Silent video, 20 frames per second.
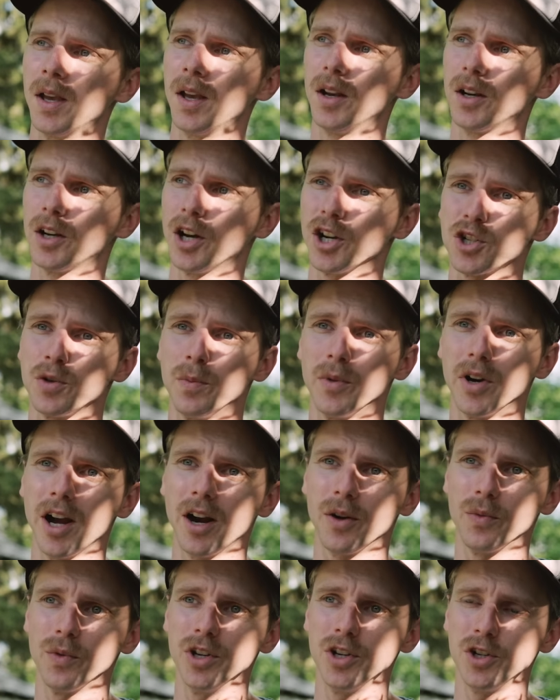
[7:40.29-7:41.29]
customer
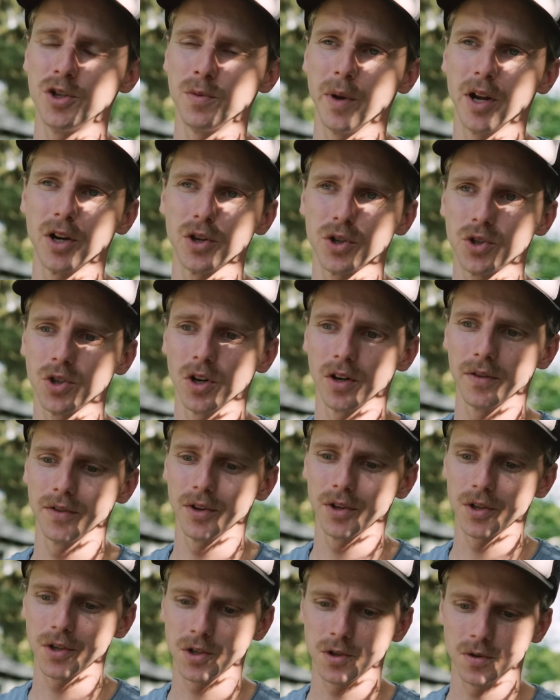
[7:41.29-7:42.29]
outreach, better
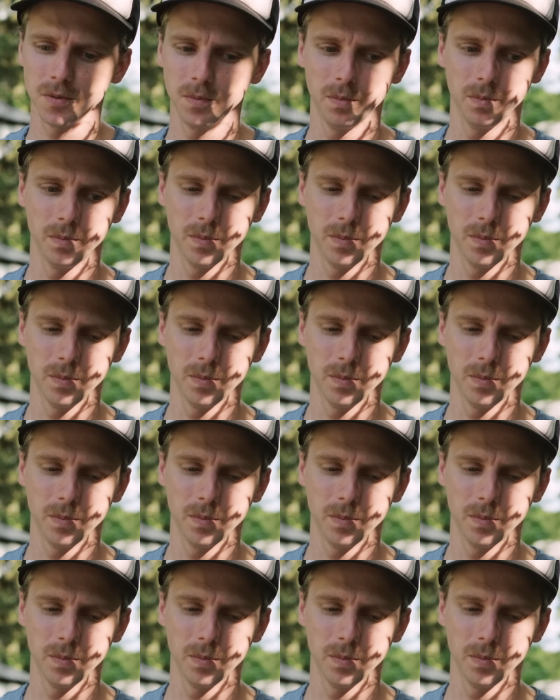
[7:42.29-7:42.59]
service,